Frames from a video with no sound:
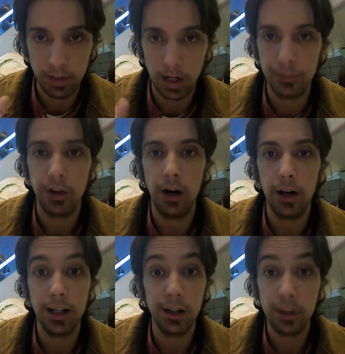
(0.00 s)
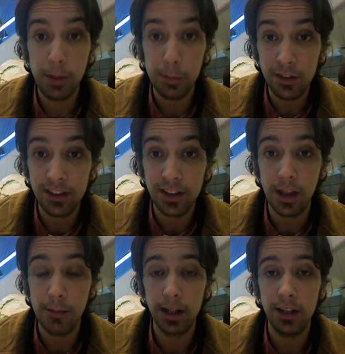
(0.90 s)
I'm sorry. Some people even said
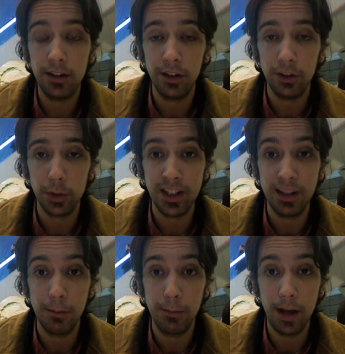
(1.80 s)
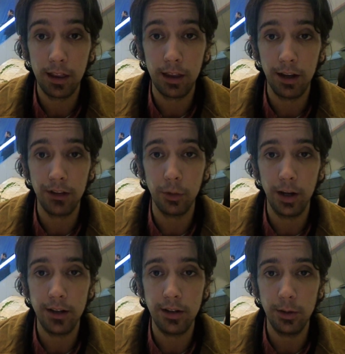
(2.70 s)
they might consider switching to meth as a
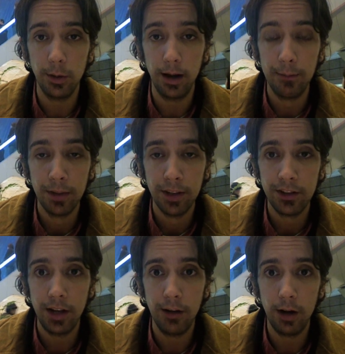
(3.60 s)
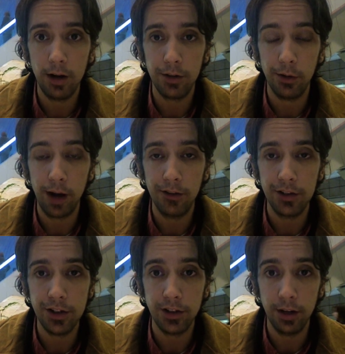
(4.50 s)
way to uh, stave off the
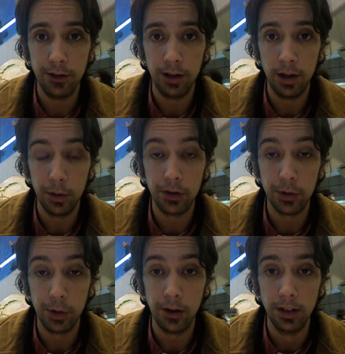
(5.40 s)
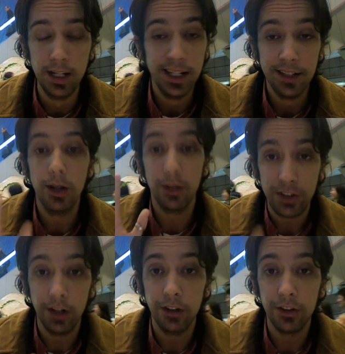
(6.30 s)
ravages of uh, withdrawal. No,
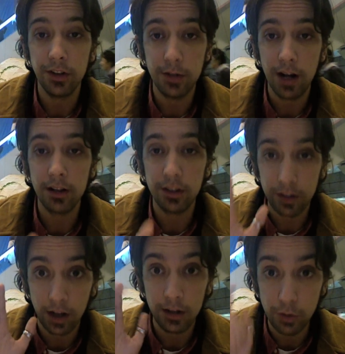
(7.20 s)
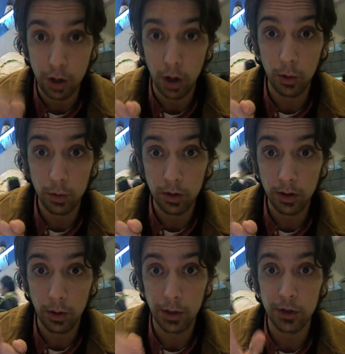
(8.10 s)
seriously, do not, you know
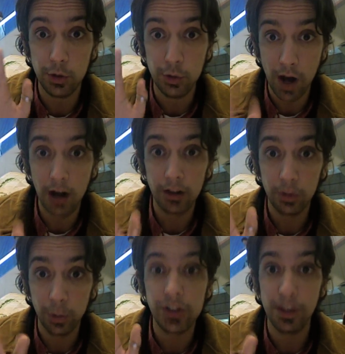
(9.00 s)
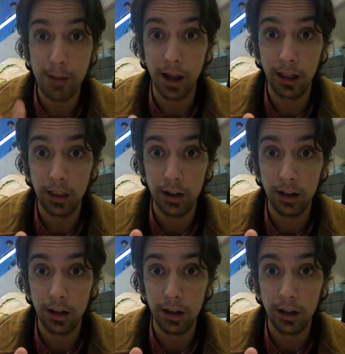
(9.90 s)
who I'm talking, do not switch to meth.